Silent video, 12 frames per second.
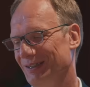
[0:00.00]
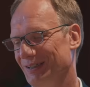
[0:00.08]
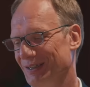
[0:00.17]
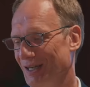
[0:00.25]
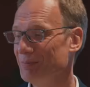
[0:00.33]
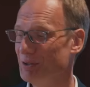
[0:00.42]

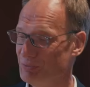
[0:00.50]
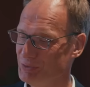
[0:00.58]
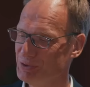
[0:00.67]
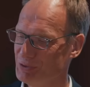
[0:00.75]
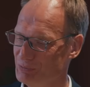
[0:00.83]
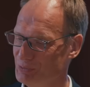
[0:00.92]
Yeah, I mean,
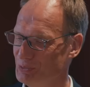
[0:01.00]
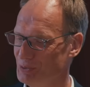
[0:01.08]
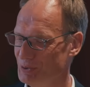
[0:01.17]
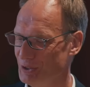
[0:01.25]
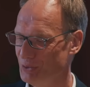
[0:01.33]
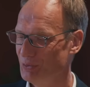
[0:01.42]
first of
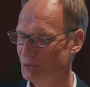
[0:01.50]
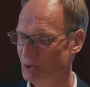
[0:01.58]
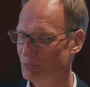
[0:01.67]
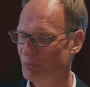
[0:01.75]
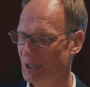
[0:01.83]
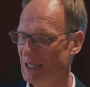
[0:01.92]
all,
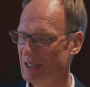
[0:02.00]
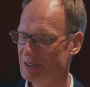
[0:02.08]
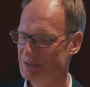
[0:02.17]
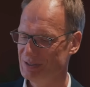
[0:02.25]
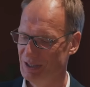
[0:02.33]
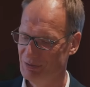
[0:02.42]
you're
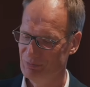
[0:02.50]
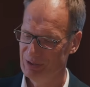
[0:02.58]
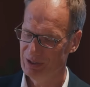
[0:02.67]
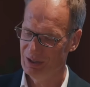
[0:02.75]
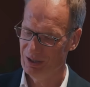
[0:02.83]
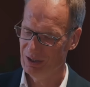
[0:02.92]
right.
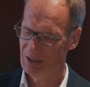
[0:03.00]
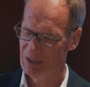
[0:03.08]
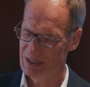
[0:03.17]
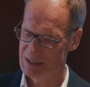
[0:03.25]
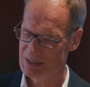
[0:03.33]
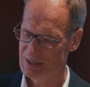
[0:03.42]
Every car
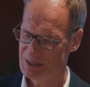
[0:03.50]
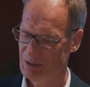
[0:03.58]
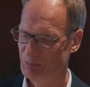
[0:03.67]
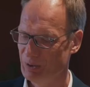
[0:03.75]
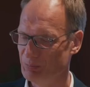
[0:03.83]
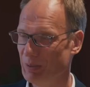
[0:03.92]
has a
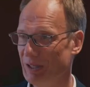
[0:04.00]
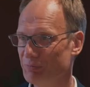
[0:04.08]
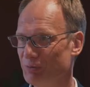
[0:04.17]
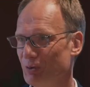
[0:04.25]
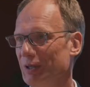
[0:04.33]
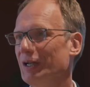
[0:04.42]
separate
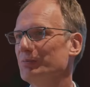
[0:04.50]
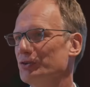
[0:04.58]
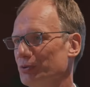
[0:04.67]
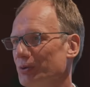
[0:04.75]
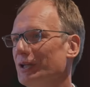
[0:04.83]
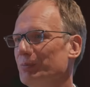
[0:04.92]
platform, and I'm
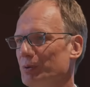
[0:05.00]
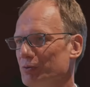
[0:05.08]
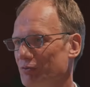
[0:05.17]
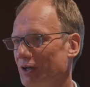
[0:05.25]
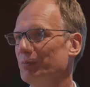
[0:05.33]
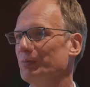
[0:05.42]
sure there were
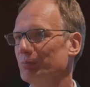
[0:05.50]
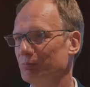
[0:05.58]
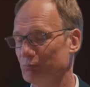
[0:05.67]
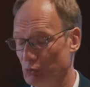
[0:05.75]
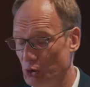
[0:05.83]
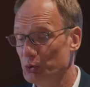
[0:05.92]
very
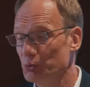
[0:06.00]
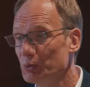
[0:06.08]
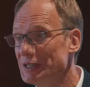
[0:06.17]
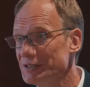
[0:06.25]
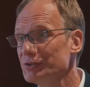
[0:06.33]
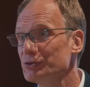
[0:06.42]
good
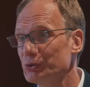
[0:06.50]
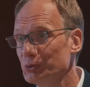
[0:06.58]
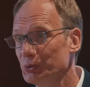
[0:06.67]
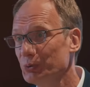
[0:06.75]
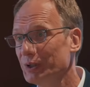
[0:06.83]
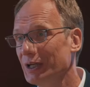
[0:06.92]
reasons to
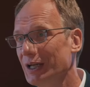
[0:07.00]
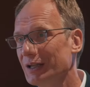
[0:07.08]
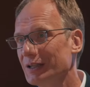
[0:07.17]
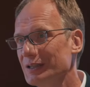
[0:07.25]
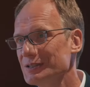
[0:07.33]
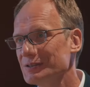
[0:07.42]
do it
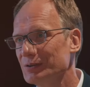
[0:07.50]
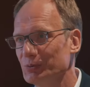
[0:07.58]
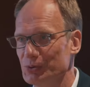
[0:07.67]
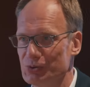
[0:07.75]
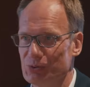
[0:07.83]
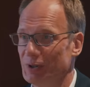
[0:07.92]
like this,
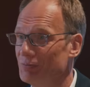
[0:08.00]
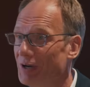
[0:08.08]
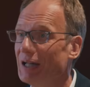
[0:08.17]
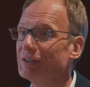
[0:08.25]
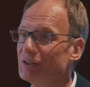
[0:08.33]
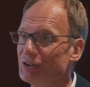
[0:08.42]
also
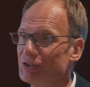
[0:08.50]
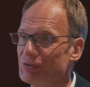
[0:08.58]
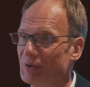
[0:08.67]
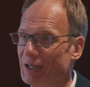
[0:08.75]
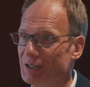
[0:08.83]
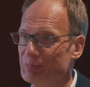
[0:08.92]

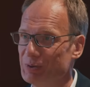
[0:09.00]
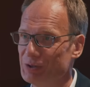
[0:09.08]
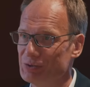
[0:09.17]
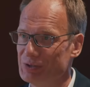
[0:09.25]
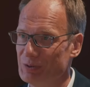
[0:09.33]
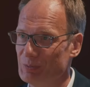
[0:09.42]
advantages, right?
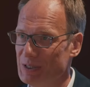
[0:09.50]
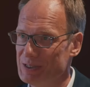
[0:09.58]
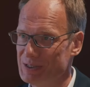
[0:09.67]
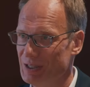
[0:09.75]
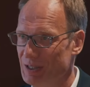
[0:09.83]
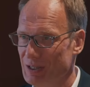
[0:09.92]
Because
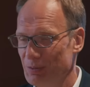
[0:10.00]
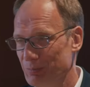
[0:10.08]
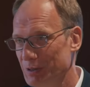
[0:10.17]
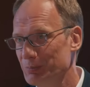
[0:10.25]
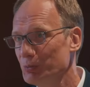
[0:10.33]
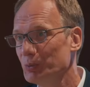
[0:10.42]
otherwise
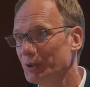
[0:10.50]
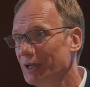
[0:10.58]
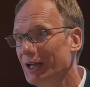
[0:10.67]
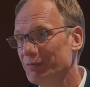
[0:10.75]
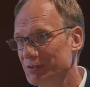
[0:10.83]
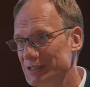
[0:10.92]
people wouldn't
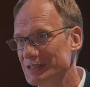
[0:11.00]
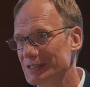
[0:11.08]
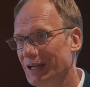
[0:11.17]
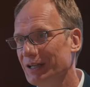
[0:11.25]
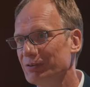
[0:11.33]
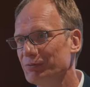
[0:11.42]
have
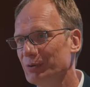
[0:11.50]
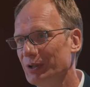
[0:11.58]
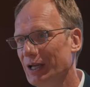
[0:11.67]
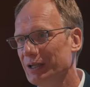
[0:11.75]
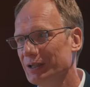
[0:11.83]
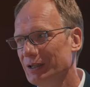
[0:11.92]
decided for
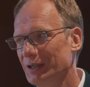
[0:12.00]
that.